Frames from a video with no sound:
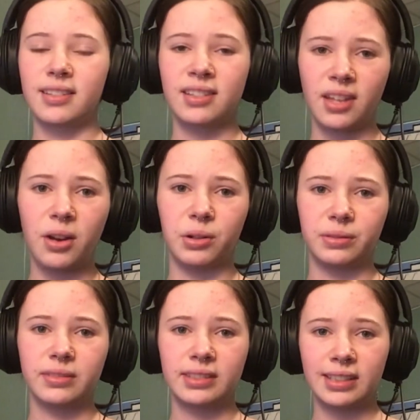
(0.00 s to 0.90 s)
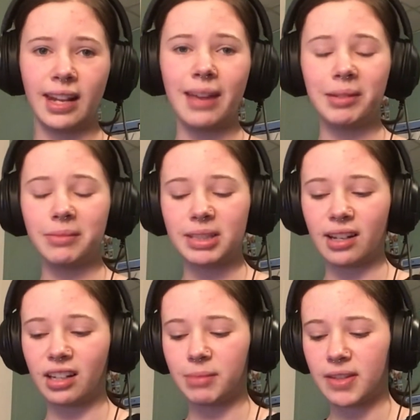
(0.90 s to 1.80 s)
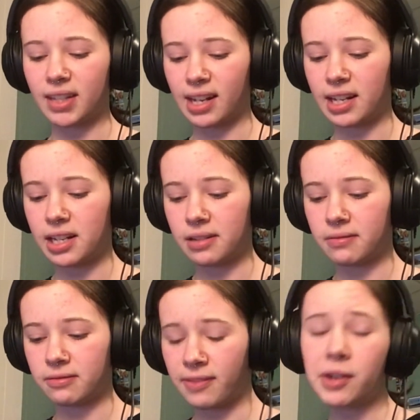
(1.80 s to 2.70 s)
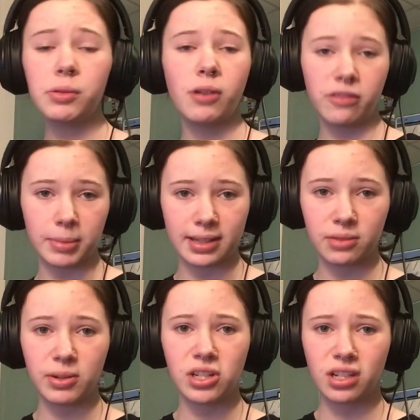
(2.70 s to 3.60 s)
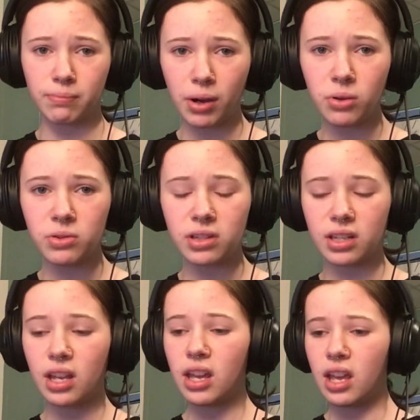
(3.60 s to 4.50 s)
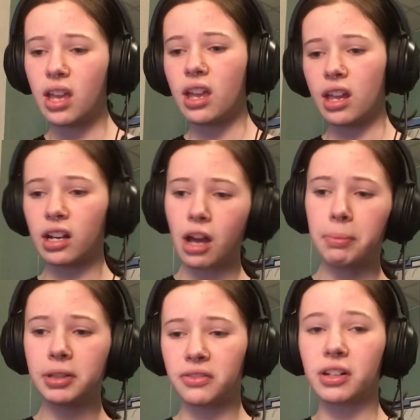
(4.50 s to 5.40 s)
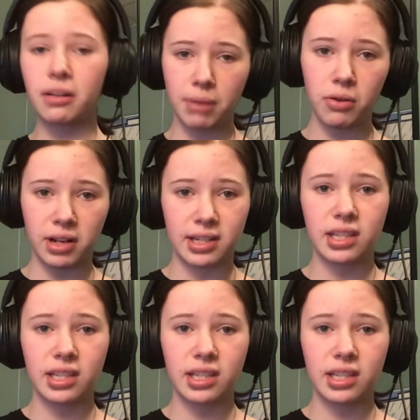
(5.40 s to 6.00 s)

So, today I'm going to be talking about the Canadian federal government, which is composed in a couple different components.